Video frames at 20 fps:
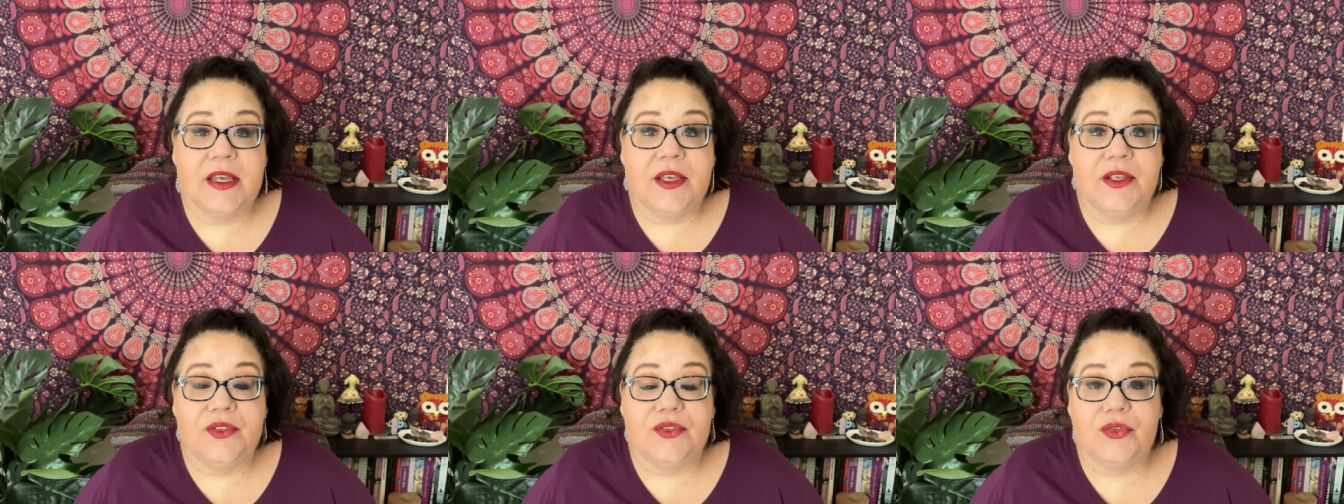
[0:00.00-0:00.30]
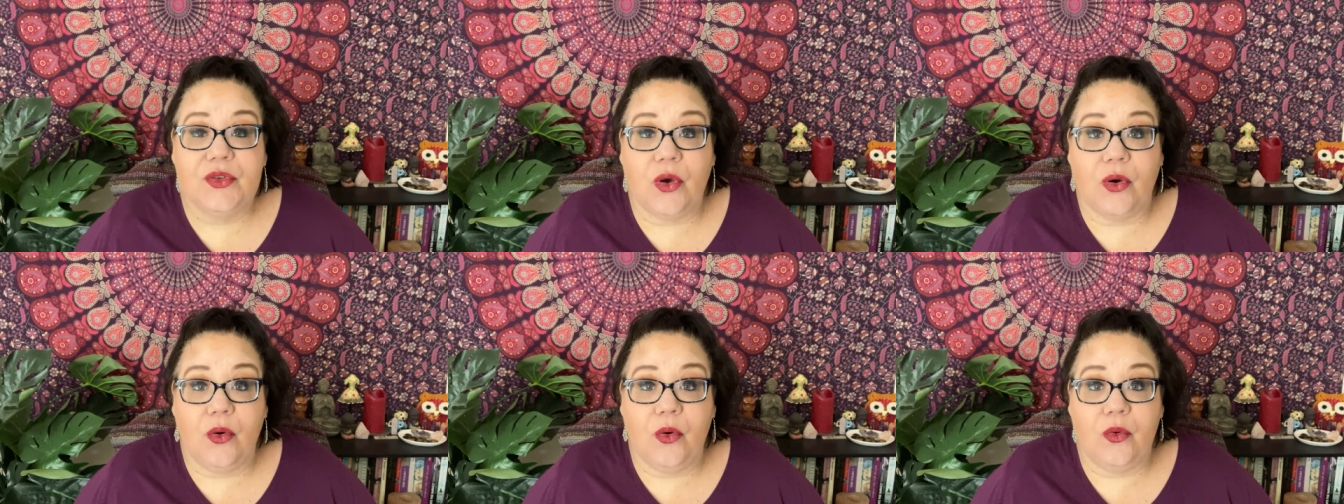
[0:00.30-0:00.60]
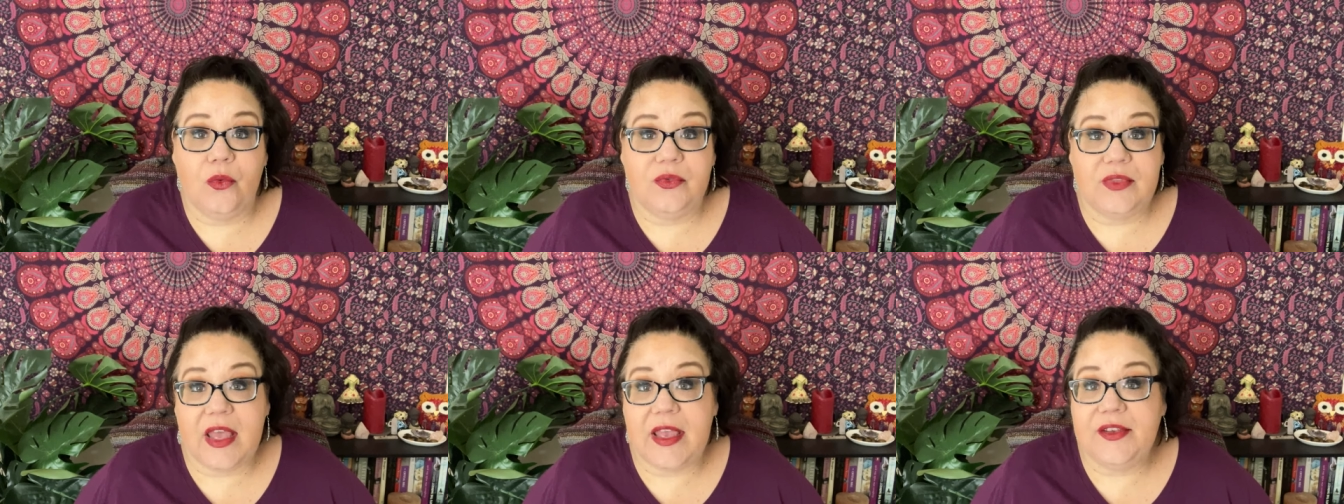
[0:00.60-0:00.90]

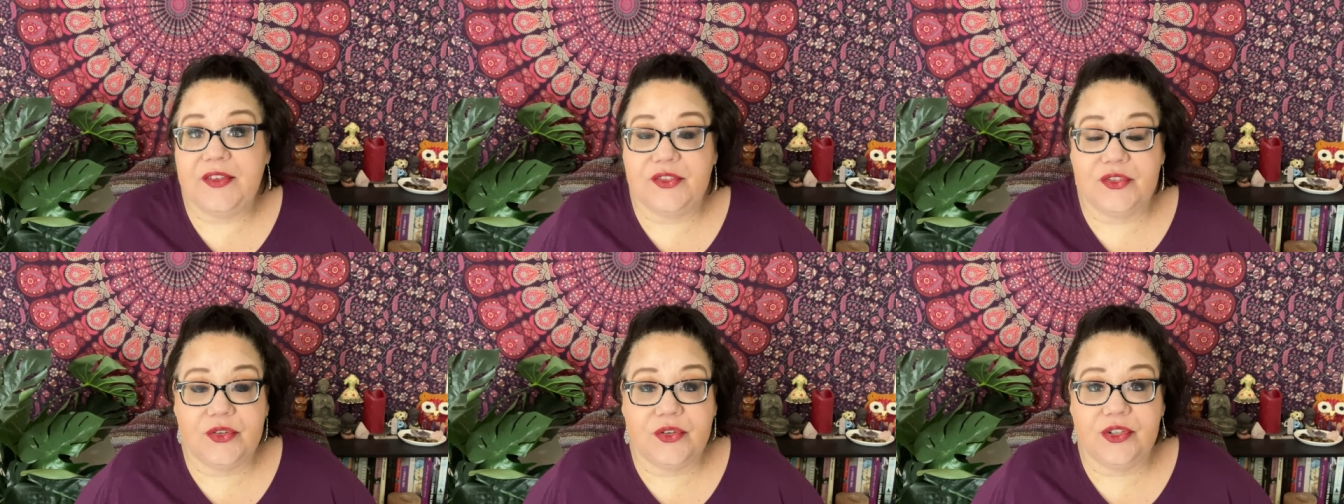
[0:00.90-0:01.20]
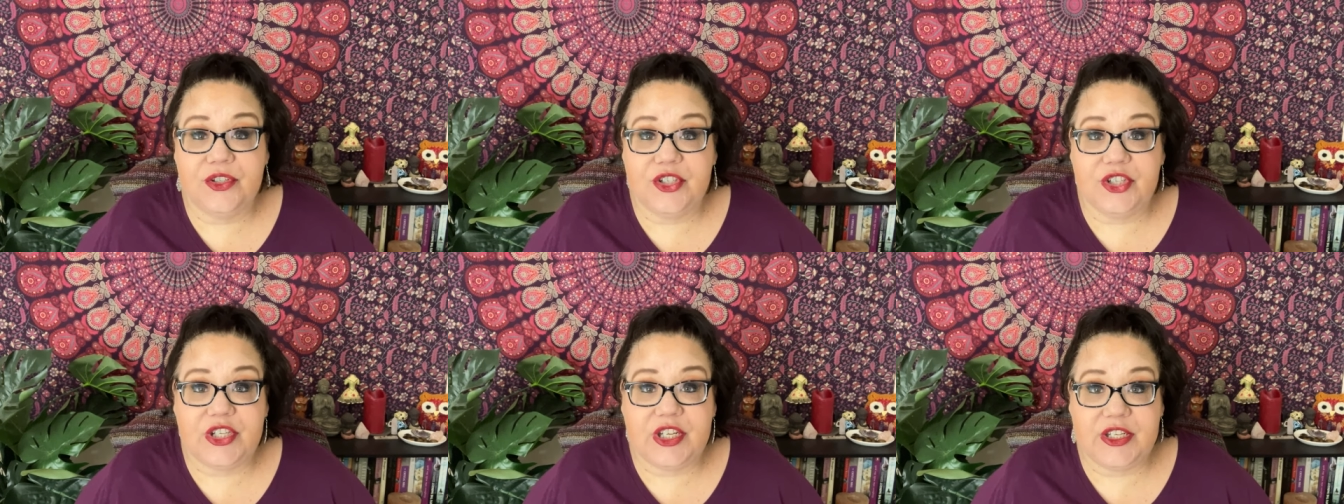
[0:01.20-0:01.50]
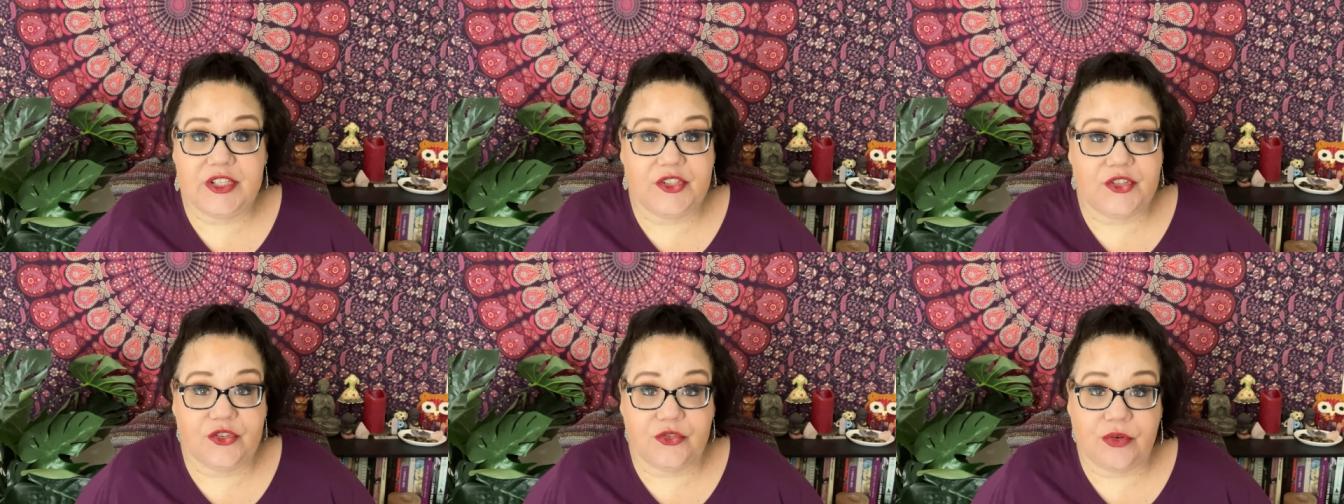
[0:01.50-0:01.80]
So they searched
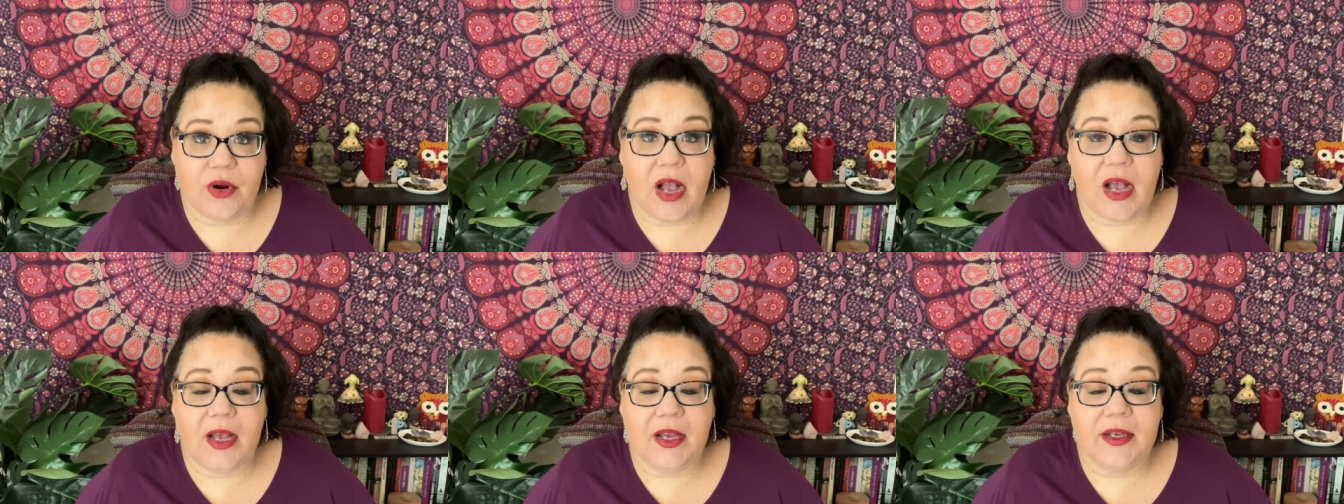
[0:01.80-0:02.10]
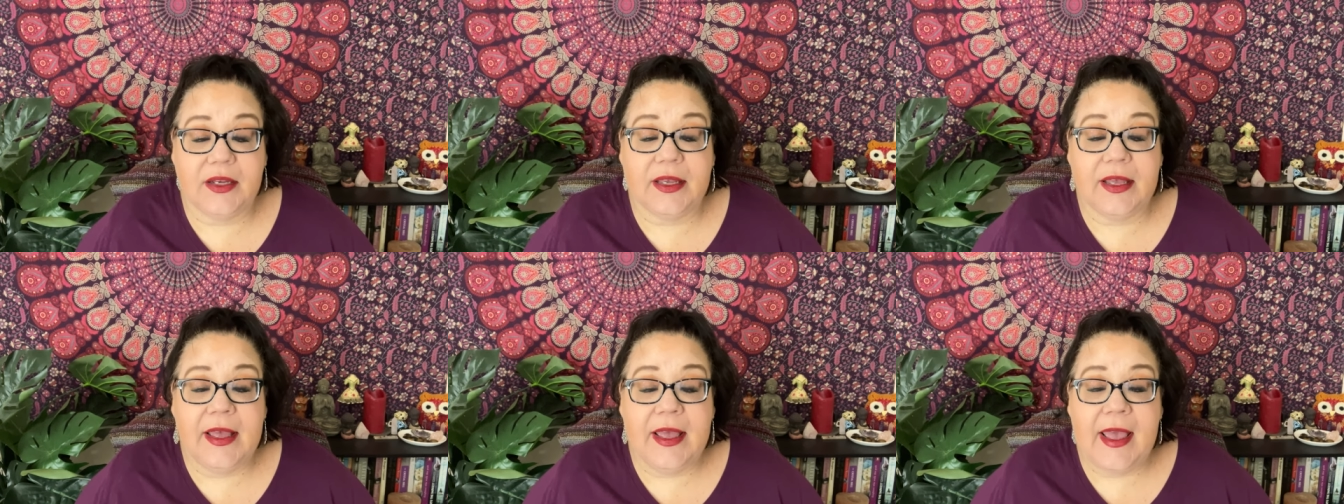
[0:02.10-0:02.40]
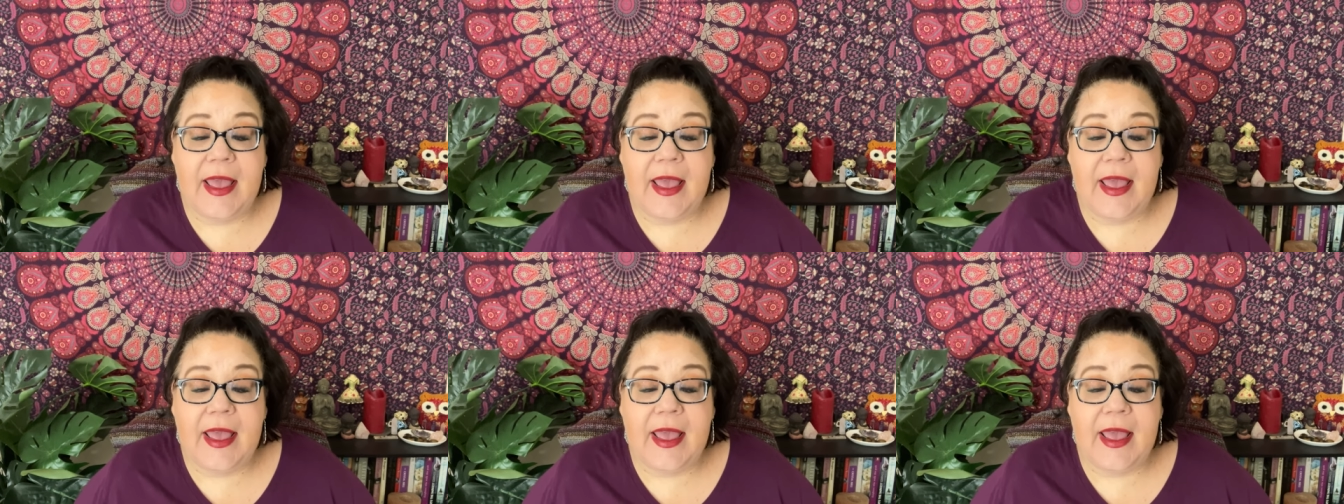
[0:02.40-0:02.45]
his truck.